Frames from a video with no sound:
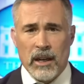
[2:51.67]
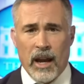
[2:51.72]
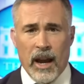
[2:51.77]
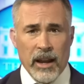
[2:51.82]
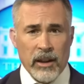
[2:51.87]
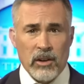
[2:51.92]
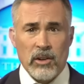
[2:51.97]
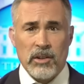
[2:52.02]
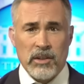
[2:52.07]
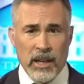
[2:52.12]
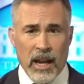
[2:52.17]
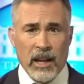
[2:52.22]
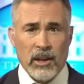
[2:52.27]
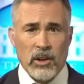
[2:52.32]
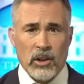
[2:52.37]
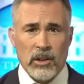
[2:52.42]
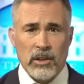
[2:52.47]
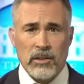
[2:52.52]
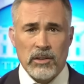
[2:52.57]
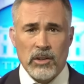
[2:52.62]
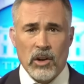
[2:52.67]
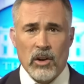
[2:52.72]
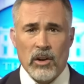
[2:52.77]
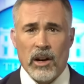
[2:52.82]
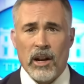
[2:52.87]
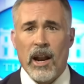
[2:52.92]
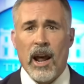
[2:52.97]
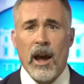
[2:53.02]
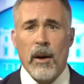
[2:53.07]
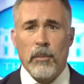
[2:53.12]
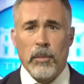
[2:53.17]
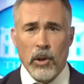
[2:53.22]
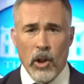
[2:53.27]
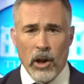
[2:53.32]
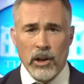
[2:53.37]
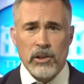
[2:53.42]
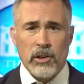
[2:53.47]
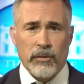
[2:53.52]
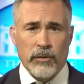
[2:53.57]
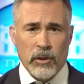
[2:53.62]
I understand your concern, and I
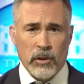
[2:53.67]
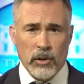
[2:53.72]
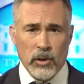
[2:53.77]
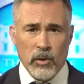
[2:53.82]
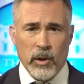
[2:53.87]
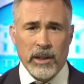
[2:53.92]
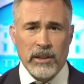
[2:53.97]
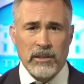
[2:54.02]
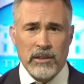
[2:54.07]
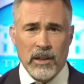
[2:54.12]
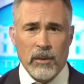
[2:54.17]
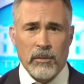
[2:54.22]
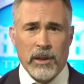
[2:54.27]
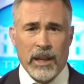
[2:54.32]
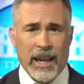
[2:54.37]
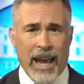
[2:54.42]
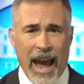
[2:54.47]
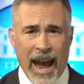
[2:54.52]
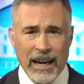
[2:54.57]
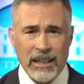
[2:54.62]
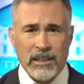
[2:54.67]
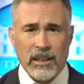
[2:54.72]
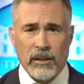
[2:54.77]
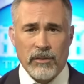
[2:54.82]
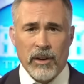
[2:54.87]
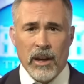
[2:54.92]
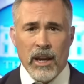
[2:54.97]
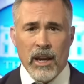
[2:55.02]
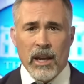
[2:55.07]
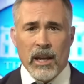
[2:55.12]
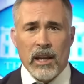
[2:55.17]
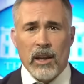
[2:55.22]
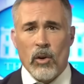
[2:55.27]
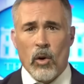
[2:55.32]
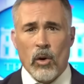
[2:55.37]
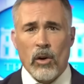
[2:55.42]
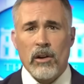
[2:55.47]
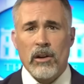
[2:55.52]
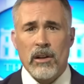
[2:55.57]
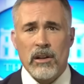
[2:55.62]
applaud you for doing something active in
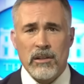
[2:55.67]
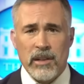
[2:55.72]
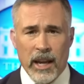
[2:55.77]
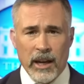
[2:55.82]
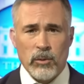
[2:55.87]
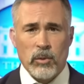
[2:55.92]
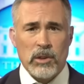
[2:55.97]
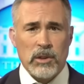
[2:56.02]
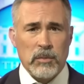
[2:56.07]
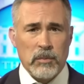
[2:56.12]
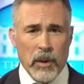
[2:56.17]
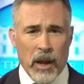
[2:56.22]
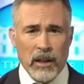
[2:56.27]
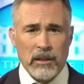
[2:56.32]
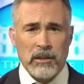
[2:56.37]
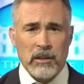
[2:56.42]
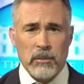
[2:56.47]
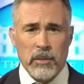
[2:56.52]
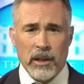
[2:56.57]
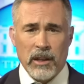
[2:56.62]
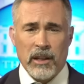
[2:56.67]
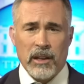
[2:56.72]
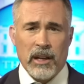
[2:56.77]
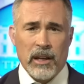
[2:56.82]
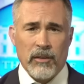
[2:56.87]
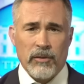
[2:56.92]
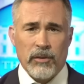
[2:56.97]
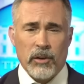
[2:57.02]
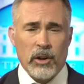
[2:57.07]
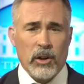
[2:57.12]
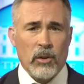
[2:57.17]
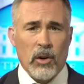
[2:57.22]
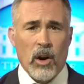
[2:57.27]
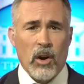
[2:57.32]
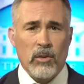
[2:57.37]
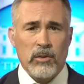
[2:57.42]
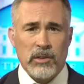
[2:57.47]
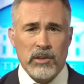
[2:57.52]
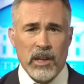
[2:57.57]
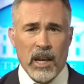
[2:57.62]
order to take responsibility for your
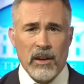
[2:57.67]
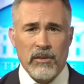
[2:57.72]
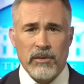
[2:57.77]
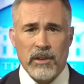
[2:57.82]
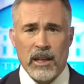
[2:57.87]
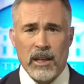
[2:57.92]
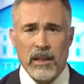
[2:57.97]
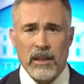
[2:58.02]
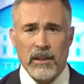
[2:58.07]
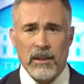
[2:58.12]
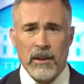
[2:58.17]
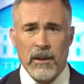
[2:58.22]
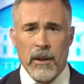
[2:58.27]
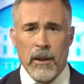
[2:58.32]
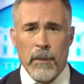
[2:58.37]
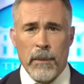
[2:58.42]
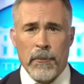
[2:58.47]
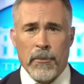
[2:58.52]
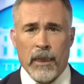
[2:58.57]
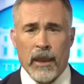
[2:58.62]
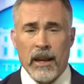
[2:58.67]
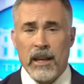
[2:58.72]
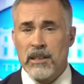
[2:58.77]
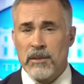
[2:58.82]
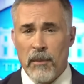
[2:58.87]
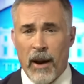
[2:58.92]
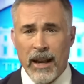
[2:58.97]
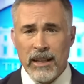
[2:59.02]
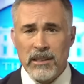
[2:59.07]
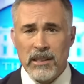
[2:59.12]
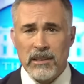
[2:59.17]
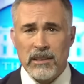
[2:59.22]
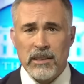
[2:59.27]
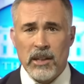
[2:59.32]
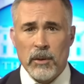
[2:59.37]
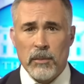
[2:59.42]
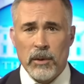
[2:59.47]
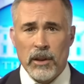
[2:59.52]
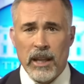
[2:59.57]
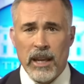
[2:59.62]
own safety. It's my
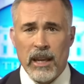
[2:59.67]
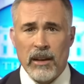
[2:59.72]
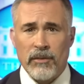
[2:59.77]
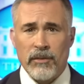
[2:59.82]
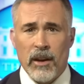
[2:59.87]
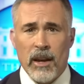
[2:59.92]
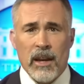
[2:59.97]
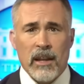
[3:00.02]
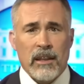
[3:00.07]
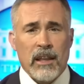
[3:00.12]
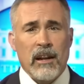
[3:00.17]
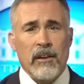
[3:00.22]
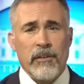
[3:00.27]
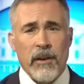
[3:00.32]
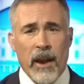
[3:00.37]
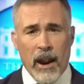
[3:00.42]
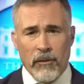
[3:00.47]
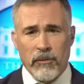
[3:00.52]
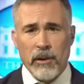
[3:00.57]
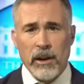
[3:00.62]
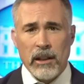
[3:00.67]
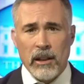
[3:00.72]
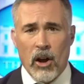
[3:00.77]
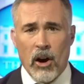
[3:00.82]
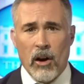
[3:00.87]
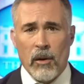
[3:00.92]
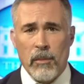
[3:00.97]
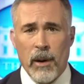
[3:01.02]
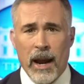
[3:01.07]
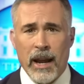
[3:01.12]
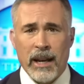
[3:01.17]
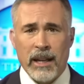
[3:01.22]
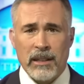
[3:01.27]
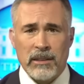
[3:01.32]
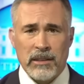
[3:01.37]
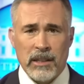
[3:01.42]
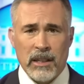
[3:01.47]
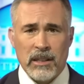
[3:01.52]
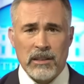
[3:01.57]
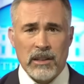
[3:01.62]
sincere belief that every law-abiding
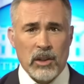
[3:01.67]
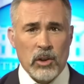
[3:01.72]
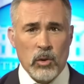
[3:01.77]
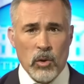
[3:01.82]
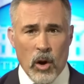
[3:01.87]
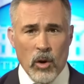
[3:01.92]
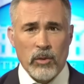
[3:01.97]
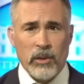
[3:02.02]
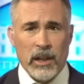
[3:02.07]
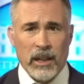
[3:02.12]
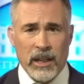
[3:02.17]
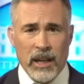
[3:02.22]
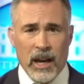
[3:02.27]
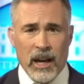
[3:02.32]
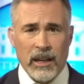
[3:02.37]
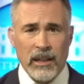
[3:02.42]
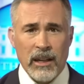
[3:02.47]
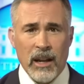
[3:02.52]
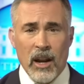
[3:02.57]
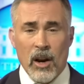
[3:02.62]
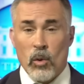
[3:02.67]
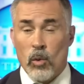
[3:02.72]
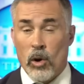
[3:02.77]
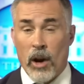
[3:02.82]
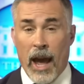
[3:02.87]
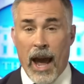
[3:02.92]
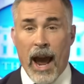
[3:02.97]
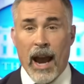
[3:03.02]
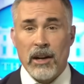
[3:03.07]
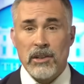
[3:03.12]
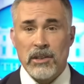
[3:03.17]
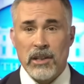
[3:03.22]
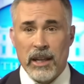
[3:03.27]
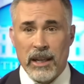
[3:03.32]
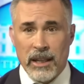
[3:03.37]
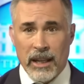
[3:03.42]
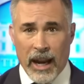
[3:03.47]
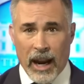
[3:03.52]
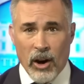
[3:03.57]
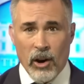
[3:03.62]
citizen who owned a gun were to
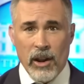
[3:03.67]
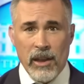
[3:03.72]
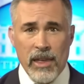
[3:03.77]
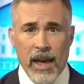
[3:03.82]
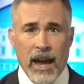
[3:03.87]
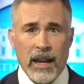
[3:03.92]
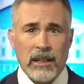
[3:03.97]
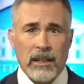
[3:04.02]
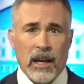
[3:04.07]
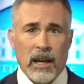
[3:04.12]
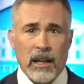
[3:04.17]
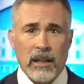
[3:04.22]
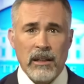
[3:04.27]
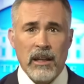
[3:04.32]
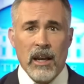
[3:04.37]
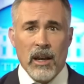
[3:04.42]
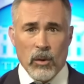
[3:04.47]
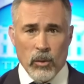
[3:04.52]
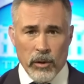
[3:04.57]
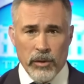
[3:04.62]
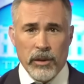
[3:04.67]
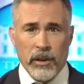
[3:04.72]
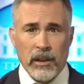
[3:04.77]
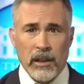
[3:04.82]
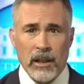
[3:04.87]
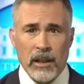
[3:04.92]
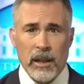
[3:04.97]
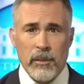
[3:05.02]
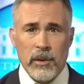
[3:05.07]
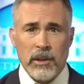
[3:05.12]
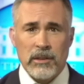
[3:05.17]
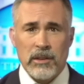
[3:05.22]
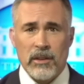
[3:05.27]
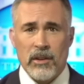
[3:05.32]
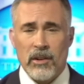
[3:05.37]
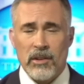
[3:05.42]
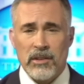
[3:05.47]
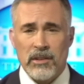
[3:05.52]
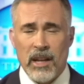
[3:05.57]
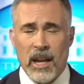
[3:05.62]
actually carry that gun within the limits of
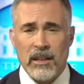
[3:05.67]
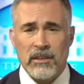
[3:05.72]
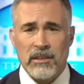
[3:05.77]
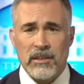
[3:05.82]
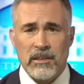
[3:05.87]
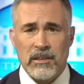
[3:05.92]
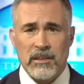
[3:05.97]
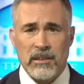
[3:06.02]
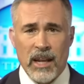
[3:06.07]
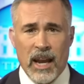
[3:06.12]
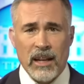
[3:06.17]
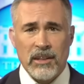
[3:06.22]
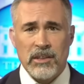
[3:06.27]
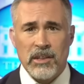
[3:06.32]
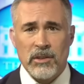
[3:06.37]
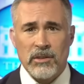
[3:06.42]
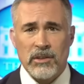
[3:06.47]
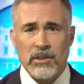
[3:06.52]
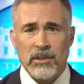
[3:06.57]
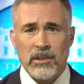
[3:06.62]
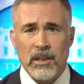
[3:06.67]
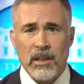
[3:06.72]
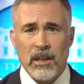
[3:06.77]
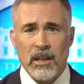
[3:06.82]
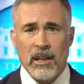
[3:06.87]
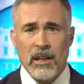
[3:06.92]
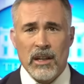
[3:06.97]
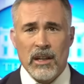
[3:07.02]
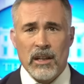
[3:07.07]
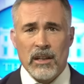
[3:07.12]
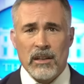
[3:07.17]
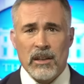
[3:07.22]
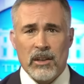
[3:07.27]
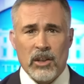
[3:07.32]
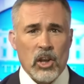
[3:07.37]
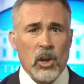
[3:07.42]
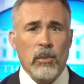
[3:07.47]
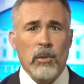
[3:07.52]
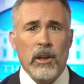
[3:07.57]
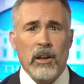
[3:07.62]
their state's statutes, the
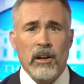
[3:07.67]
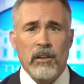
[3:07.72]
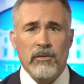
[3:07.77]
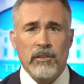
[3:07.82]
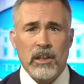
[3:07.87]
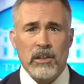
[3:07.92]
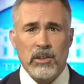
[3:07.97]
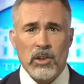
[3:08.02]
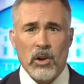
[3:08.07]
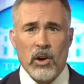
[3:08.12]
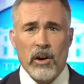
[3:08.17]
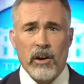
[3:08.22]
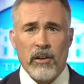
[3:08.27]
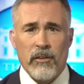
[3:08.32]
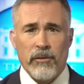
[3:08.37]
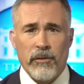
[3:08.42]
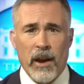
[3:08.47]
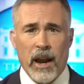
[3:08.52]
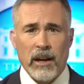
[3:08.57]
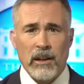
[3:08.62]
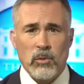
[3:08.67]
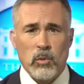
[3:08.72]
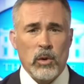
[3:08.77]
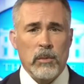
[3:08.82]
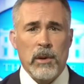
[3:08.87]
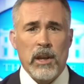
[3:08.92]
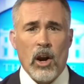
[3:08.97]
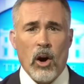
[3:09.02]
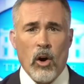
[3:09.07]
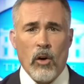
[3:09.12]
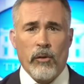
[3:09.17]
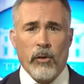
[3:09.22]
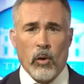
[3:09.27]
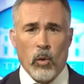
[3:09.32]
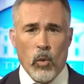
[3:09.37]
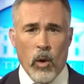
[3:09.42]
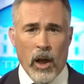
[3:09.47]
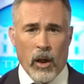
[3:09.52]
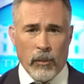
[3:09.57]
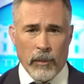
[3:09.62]
cumulative deterrent effect would be
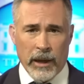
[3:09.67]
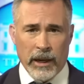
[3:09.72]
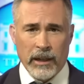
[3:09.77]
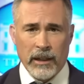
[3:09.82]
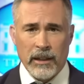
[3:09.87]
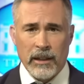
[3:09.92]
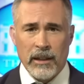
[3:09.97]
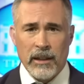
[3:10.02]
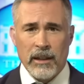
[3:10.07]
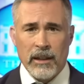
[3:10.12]
overwhelming.